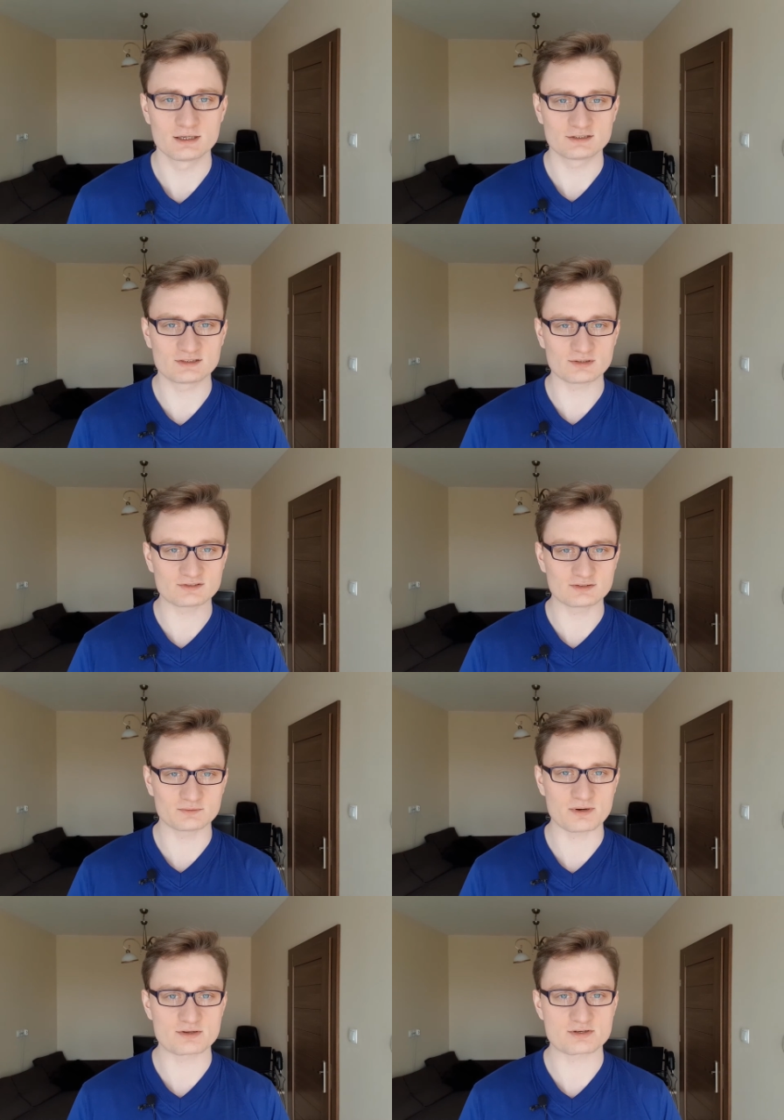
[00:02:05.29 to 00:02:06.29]
So it's
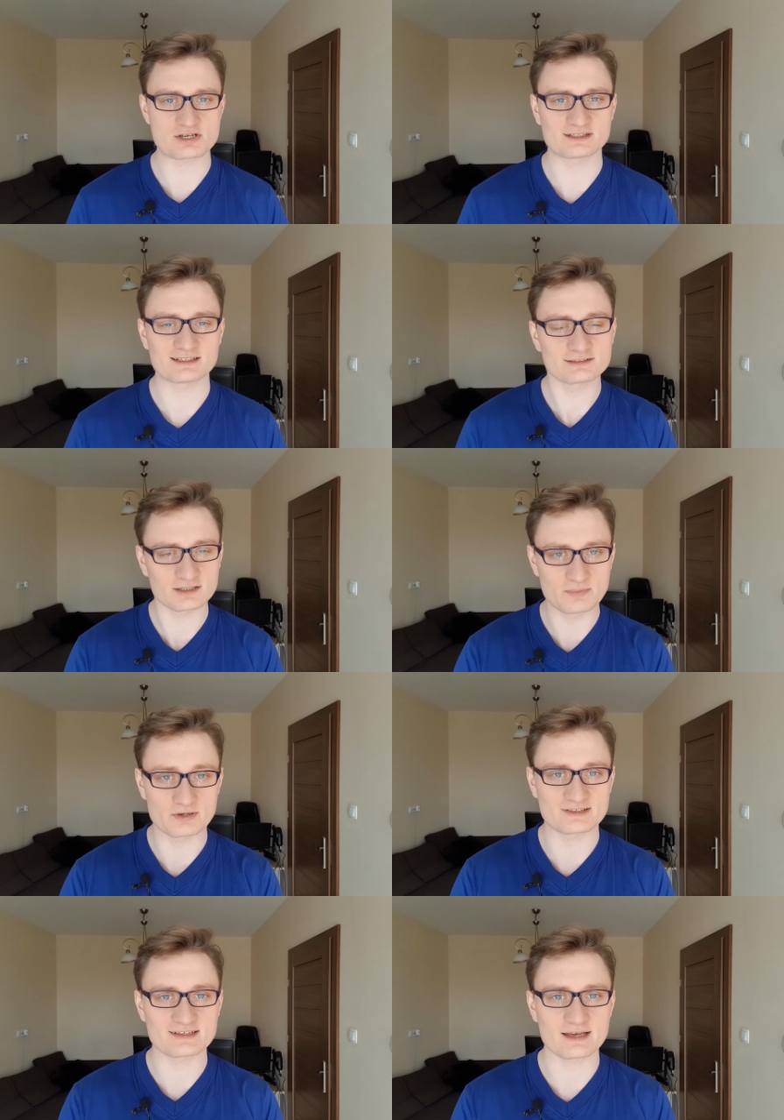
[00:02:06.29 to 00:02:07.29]
not penetration testing
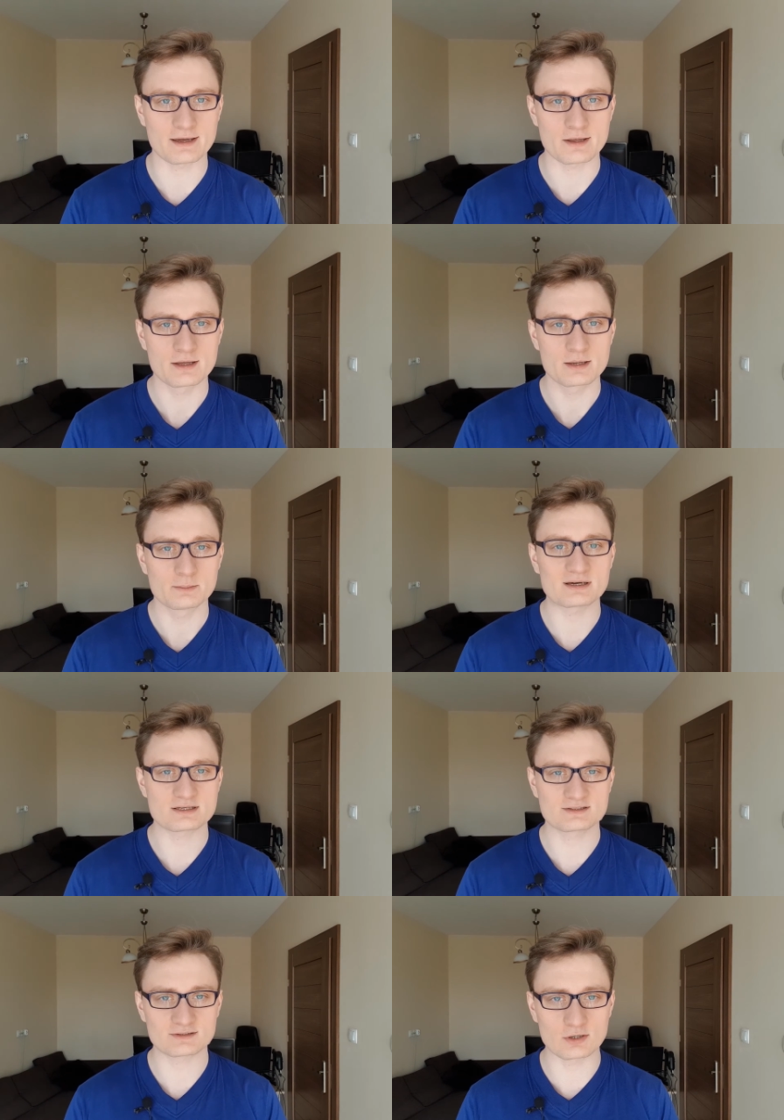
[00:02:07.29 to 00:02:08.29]
per se, but
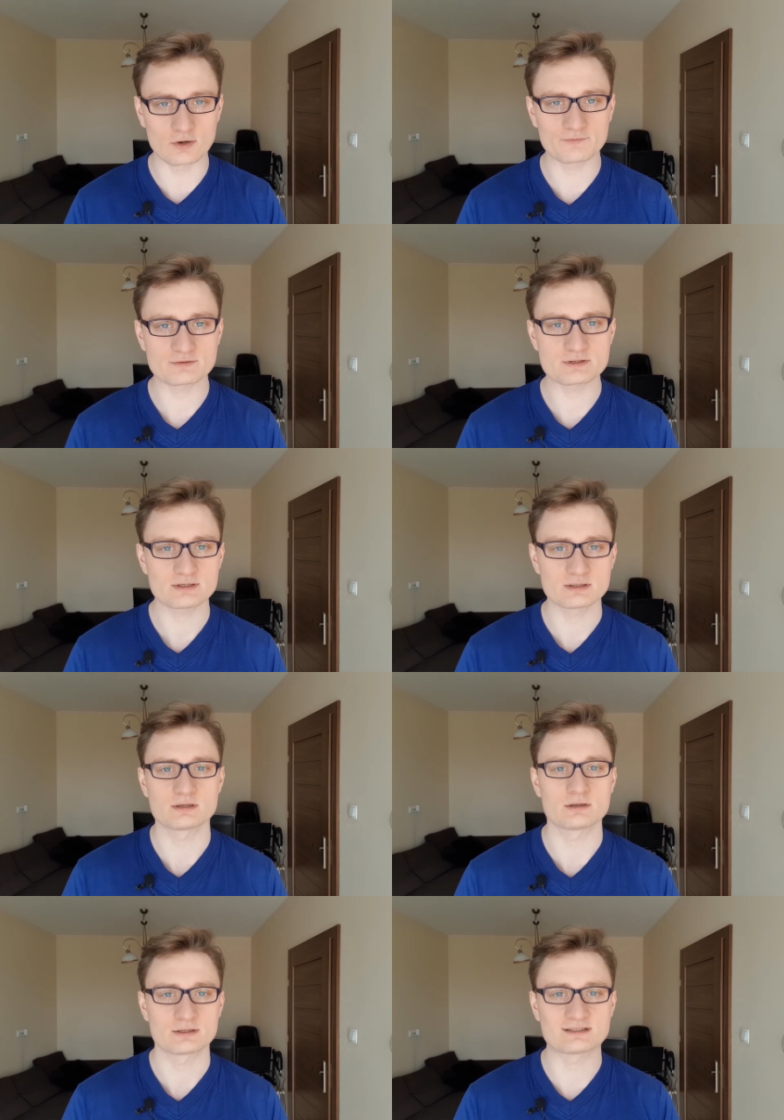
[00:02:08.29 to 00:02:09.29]
it's often
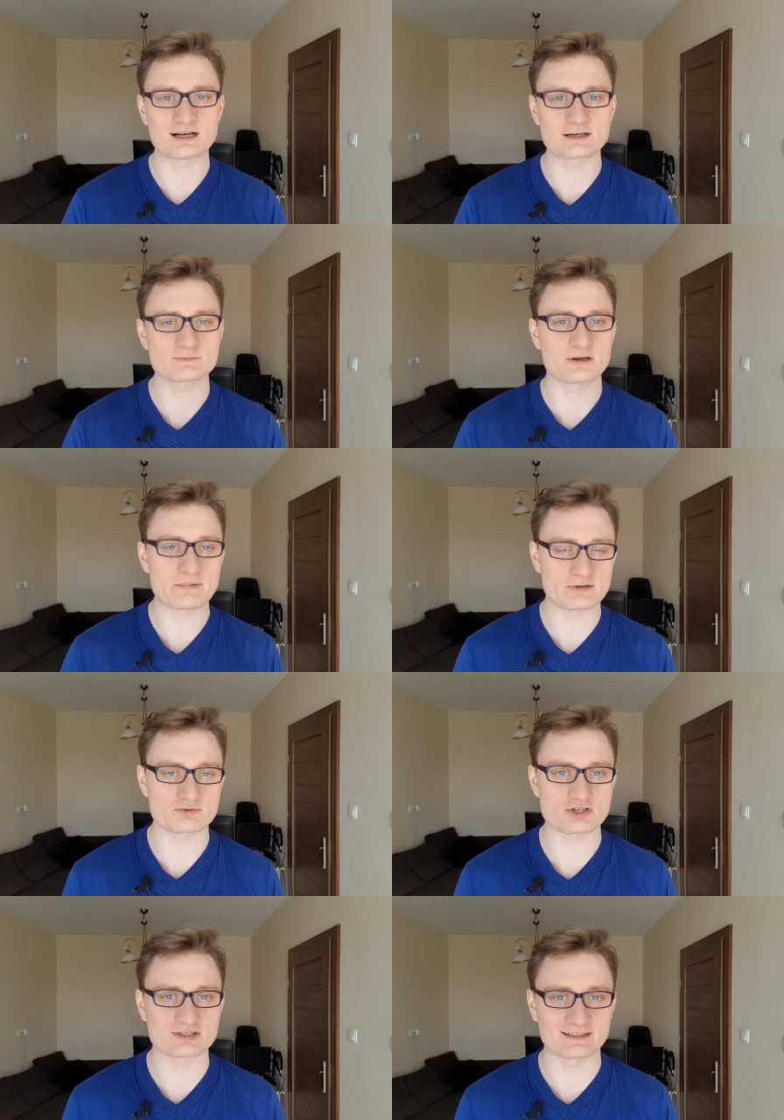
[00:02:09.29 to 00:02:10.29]
done by
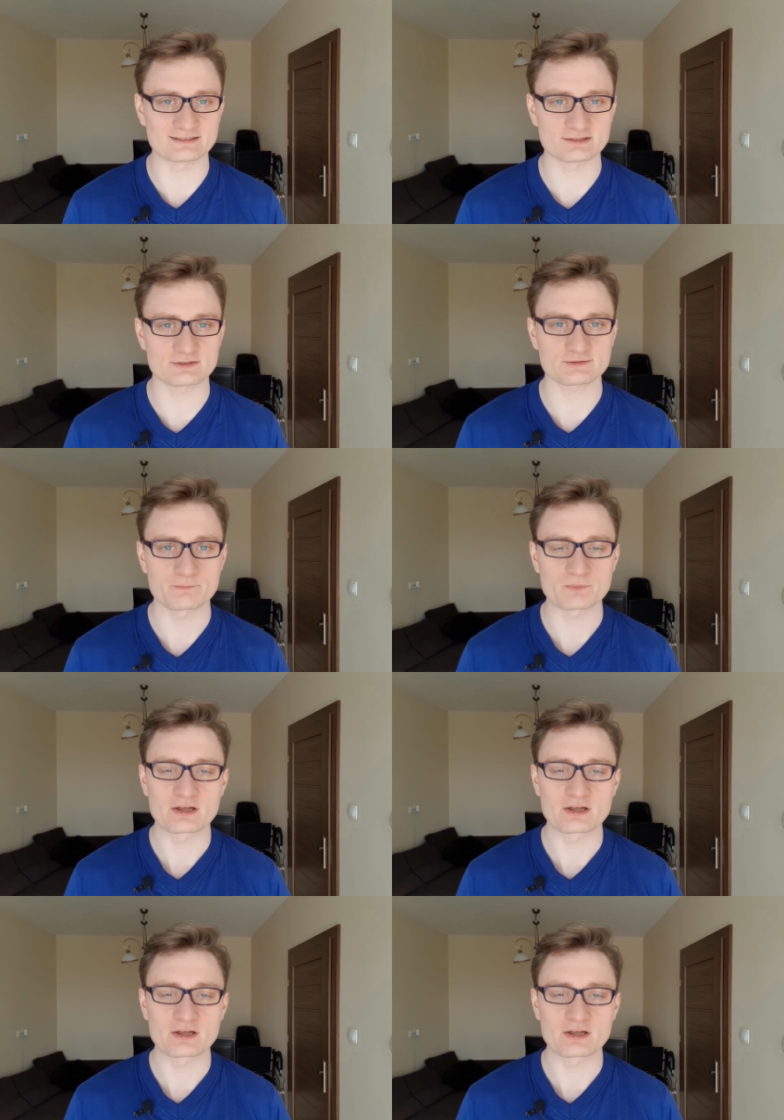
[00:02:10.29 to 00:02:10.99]
penetration testers.